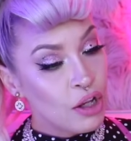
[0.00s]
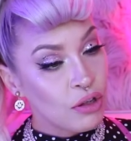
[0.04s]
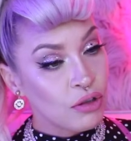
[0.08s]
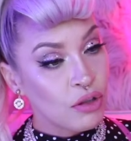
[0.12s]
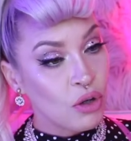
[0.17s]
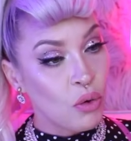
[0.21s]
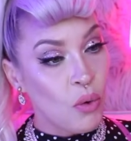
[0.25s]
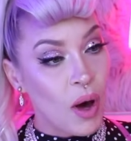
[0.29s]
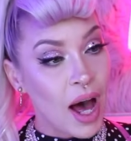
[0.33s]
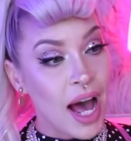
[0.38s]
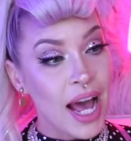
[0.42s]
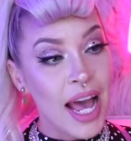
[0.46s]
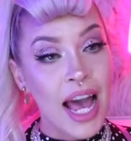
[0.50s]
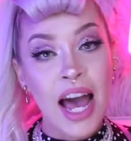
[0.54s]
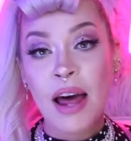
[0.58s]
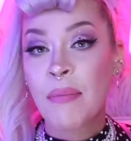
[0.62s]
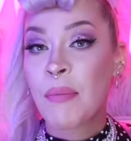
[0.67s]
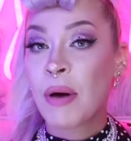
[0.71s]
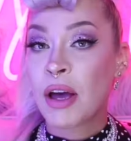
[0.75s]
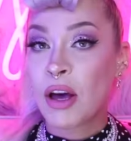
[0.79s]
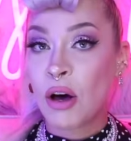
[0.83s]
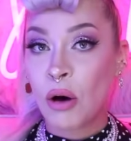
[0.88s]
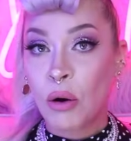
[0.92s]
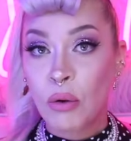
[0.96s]
So I
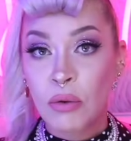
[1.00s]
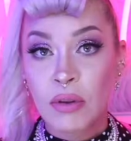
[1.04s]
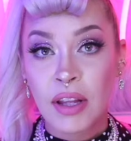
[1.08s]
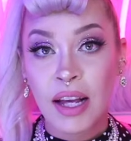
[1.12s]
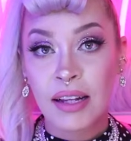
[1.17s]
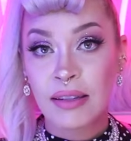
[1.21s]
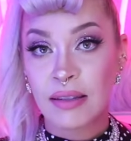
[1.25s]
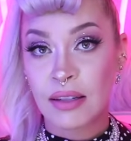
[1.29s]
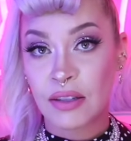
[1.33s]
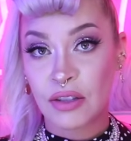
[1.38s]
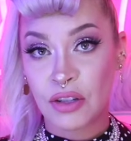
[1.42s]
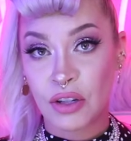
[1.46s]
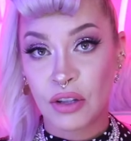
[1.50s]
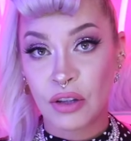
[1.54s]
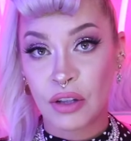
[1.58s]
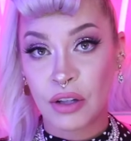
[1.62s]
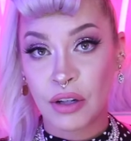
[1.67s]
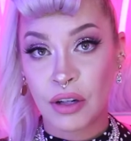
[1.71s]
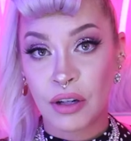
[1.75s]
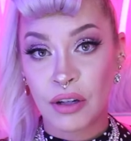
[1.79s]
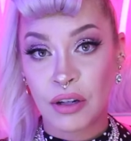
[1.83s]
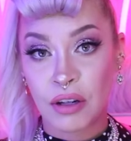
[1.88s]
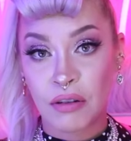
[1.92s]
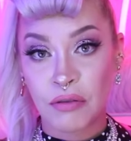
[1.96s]
had my own lesson to
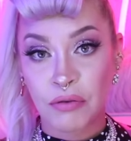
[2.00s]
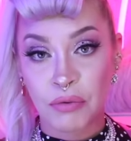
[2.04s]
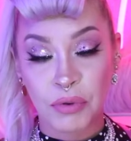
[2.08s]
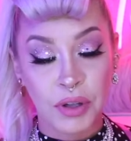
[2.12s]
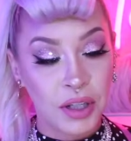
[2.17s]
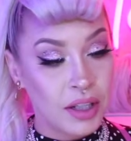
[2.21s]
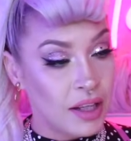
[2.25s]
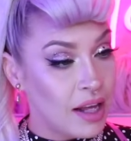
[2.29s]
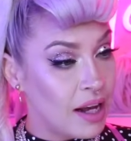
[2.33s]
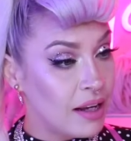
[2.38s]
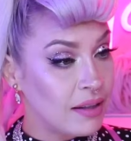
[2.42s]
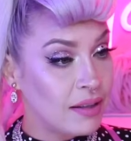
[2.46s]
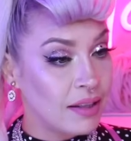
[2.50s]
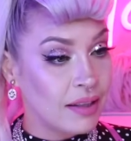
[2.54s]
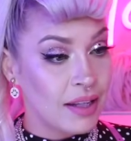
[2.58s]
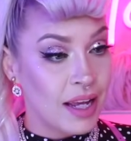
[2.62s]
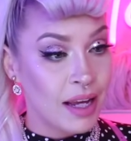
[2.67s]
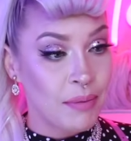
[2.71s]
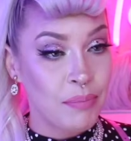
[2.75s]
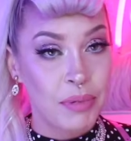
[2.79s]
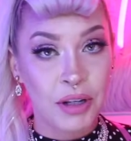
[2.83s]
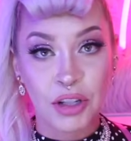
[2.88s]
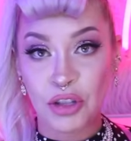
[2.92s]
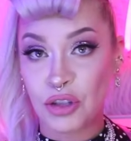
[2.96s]
learn of realizing,
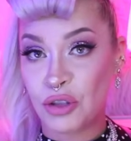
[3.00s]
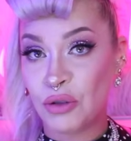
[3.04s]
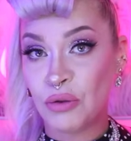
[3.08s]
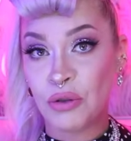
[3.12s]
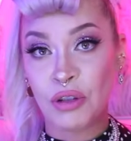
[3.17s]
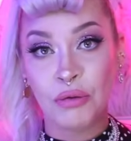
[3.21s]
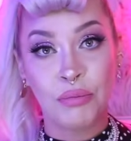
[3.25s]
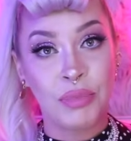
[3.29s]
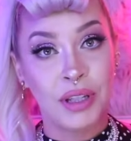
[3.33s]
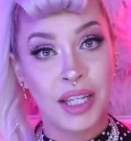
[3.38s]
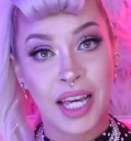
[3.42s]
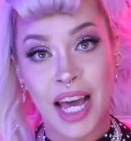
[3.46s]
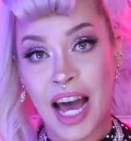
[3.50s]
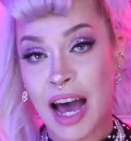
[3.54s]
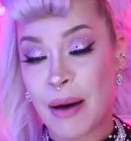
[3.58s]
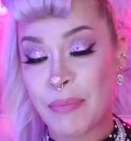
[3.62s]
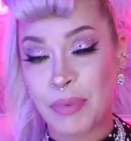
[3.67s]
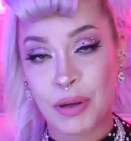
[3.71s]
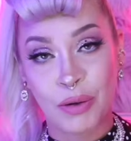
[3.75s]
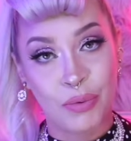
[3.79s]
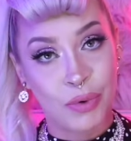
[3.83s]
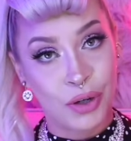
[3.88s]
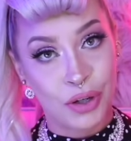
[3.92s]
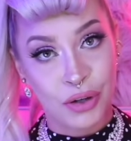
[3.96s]
like, bitch, you can be
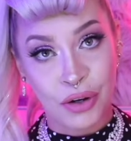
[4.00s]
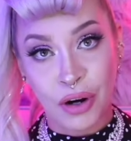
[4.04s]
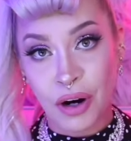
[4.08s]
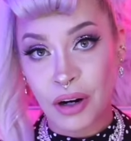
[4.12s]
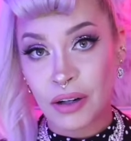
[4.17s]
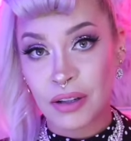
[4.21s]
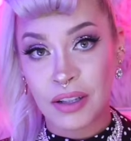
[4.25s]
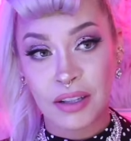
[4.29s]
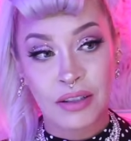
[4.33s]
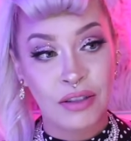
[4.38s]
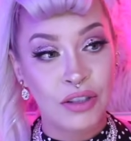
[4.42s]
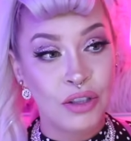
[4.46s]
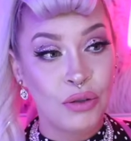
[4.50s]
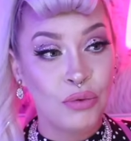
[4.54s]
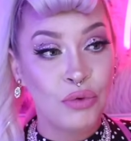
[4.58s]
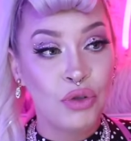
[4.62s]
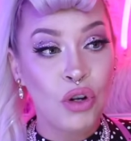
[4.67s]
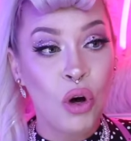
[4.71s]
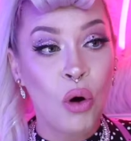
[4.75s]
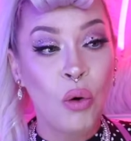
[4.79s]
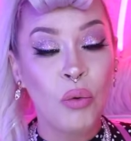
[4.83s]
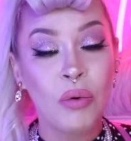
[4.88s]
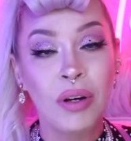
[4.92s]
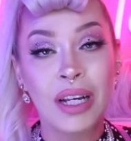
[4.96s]
happy regardless. You
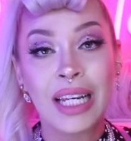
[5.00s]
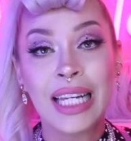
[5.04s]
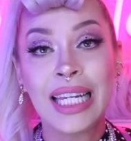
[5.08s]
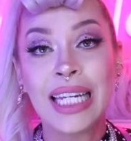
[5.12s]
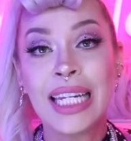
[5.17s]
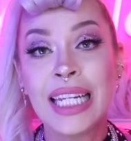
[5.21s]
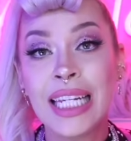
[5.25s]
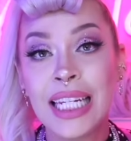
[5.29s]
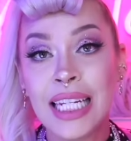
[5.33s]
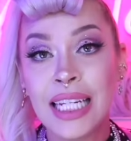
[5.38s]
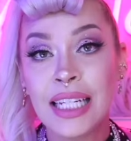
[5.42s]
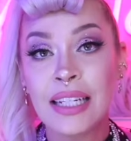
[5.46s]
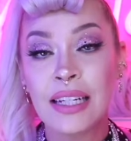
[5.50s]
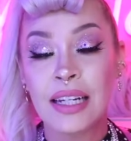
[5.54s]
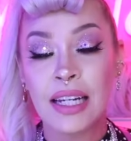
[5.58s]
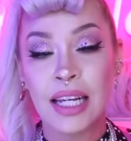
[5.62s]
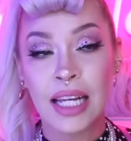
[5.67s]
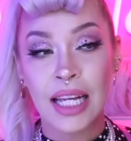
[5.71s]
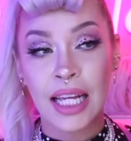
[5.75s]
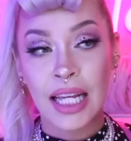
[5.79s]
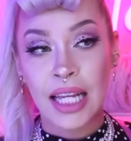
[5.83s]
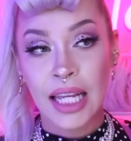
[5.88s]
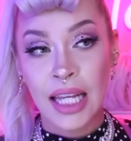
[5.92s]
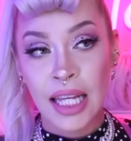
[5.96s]
don't need
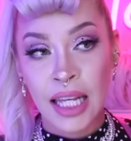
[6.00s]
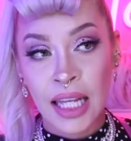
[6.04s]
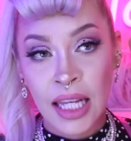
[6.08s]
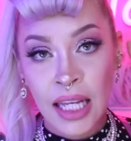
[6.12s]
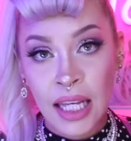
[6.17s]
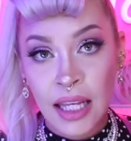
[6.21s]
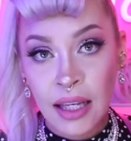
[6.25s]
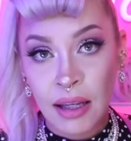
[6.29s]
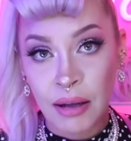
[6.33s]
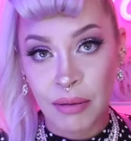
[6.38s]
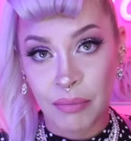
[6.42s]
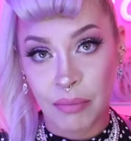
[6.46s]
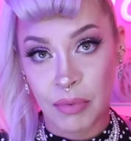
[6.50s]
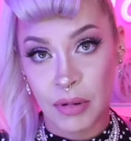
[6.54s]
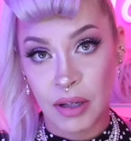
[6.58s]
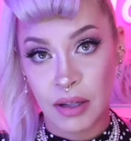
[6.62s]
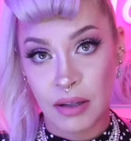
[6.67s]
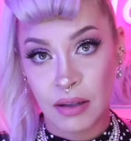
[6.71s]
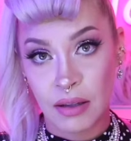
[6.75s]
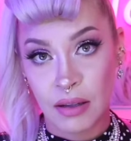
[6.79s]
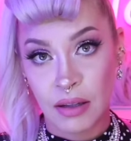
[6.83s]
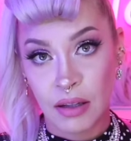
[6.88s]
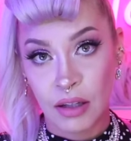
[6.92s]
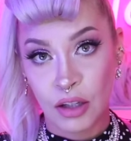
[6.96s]
him.
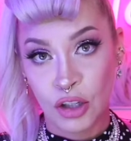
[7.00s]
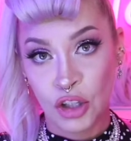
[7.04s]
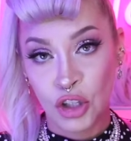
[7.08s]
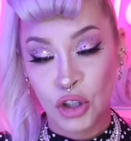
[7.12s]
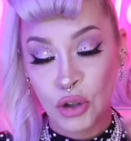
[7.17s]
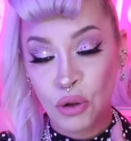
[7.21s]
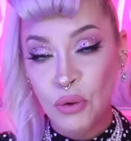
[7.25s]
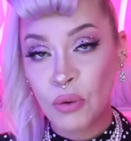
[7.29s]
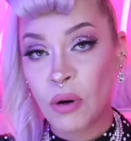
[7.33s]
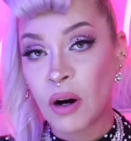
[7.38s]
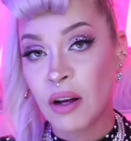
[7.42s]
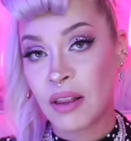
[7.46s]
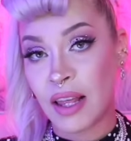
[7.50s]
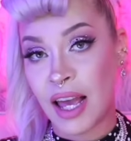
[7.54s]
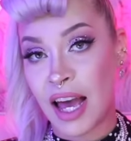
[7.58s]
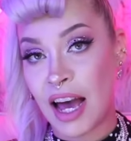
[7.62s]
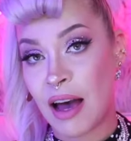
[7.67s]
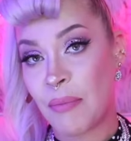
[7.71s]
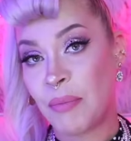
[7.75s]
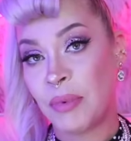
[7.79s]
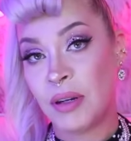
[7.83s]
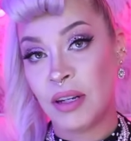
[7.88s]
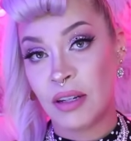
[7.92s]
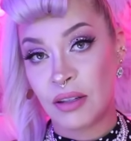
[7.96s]
You are the
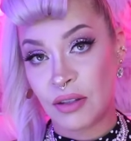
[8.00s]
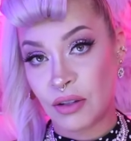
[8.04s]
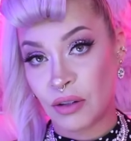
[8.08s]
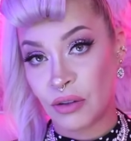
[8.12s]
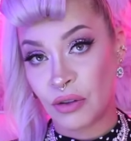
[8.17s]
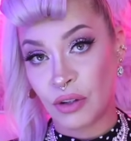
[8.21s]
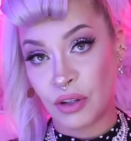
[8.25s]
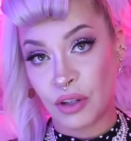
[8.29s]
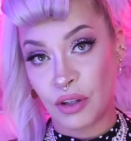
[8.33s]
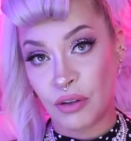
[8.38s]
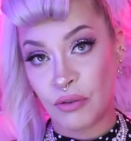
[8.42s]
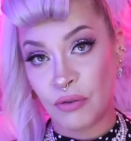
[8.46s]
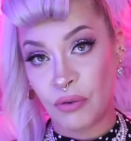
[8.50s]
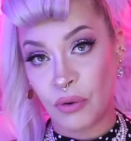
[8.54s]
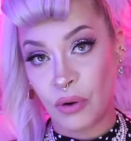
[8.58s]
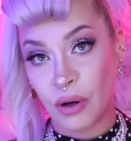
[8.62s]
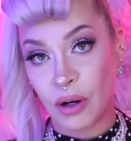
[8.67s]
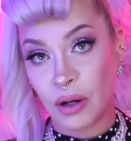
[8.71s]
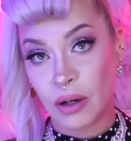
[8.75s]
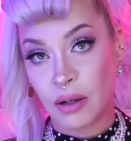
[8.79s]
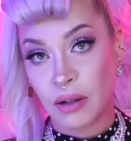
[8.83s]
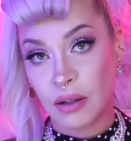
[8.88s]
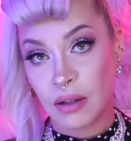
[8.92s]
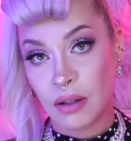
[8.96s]
happiness you're looking
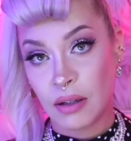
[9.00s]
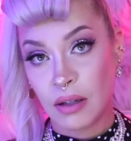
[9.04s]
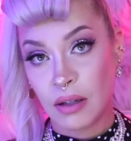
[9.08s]
for.